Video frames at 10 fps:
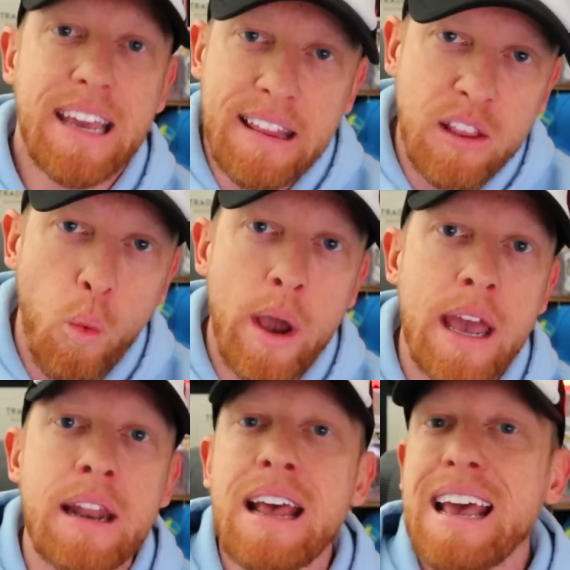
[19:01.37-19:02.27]
get the
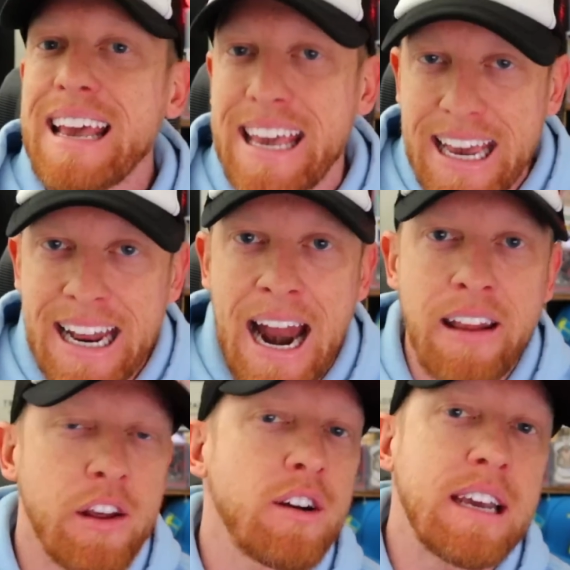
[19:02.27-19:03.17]
win, in, get out
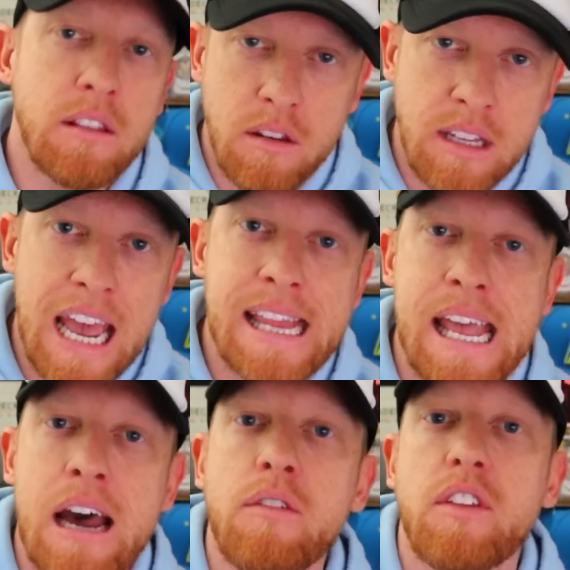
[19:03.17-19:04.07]
of there, get the
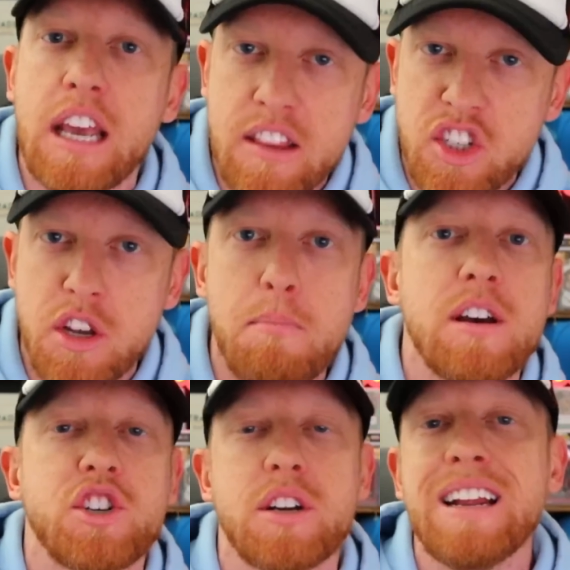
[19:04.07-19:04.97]
takedown, get the
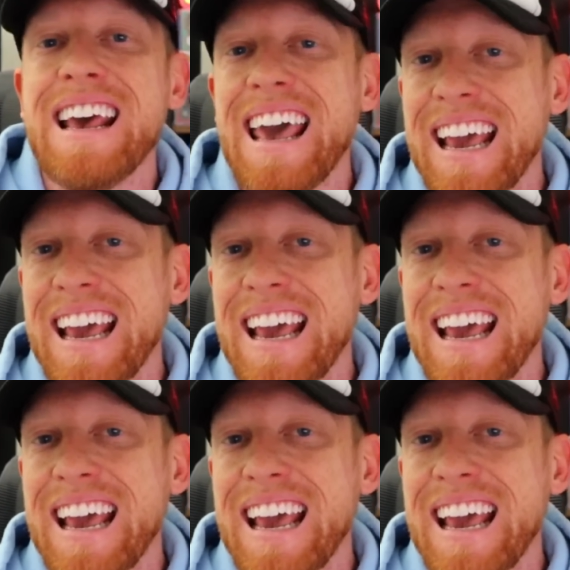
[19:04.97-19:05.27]
submission,